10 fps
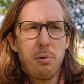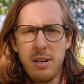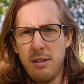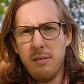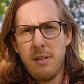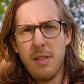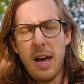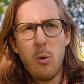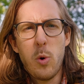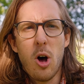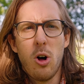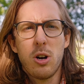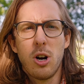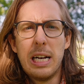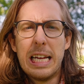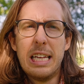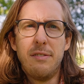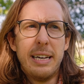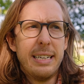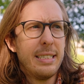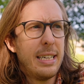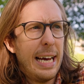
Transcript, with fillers: Britain that we all currently live in.